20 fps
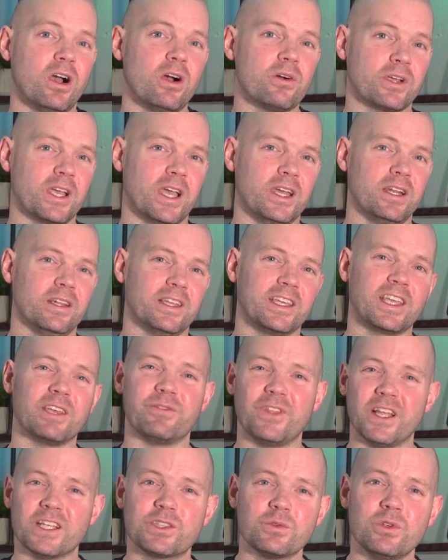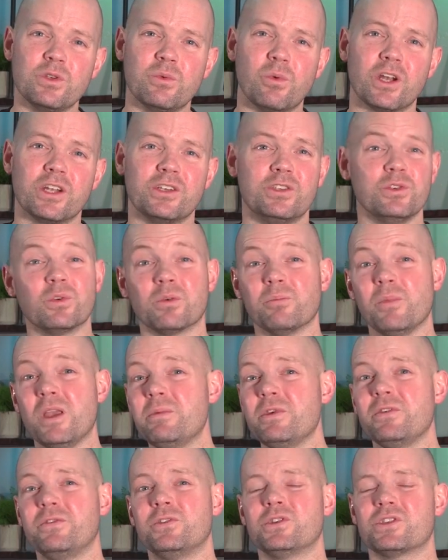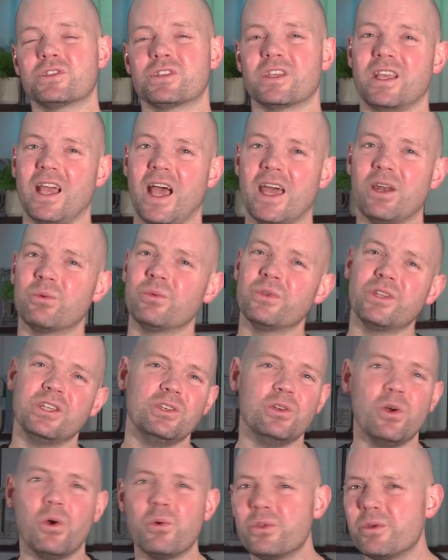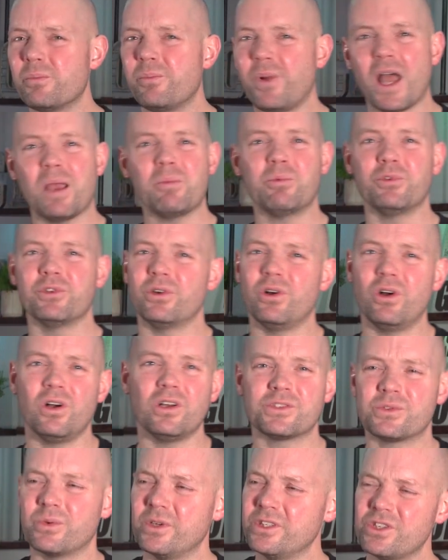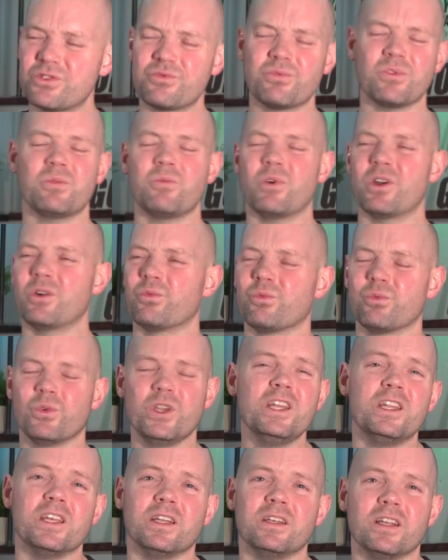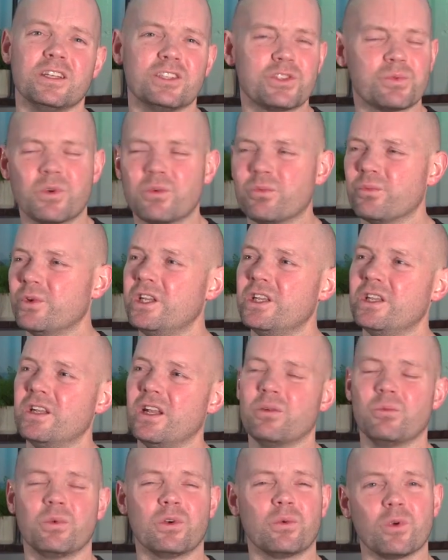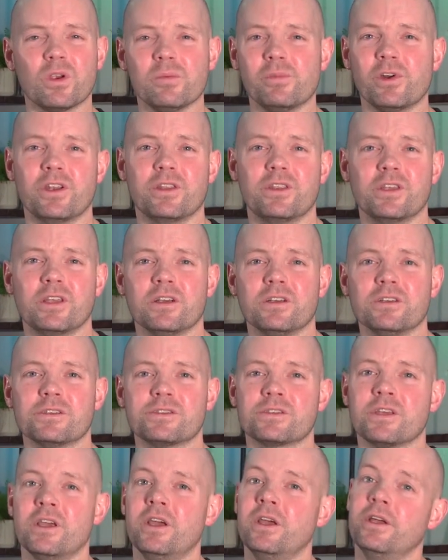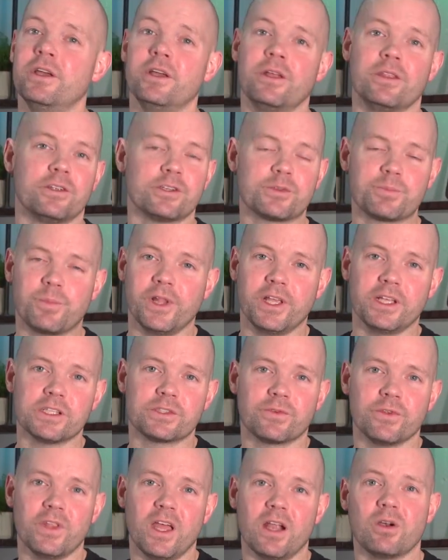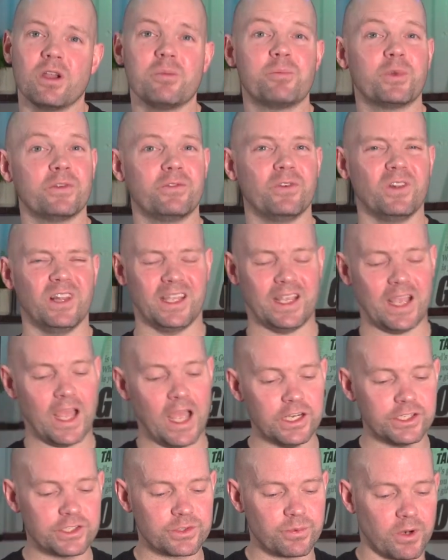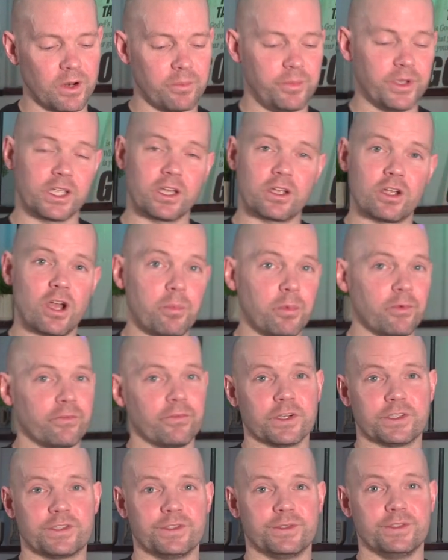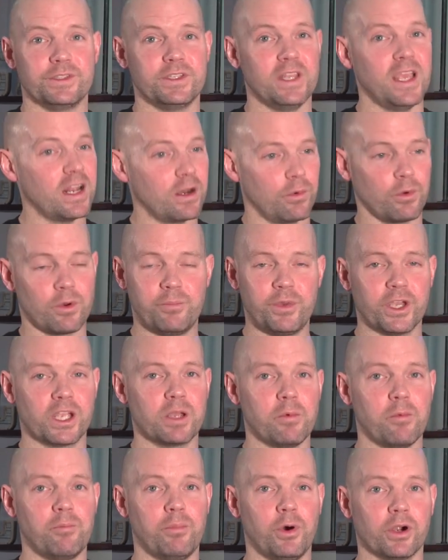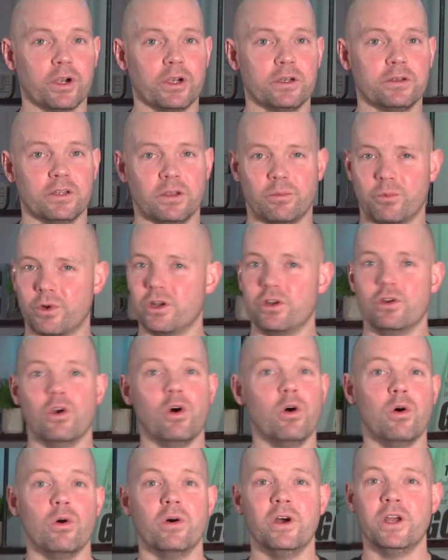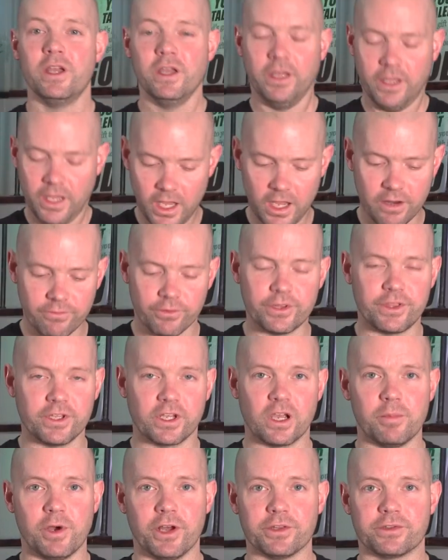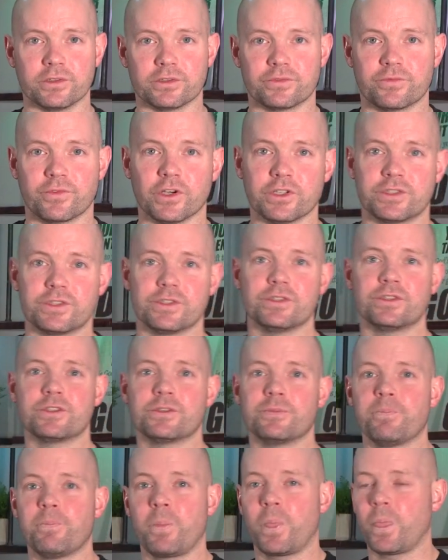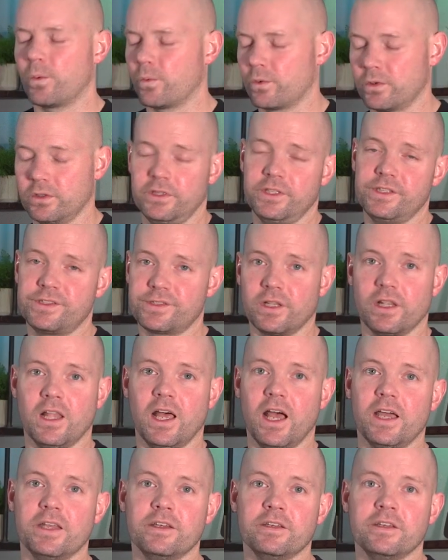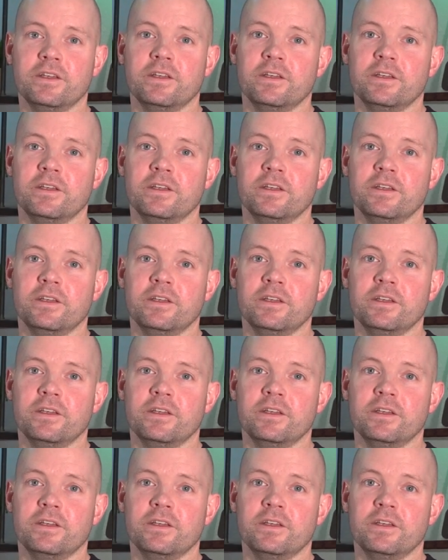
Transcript: out kind of like if that's what you want to do, or maybe if you're just like, I don't really know the Bible at all, so I just really want to read it. I just want to read it. I don't want to worry about anything else. There's plans for that, right? But if you're like, I just want to pick a couple verses a day and I want to pick them apart, I want to know everything about those verses, or at least a lot,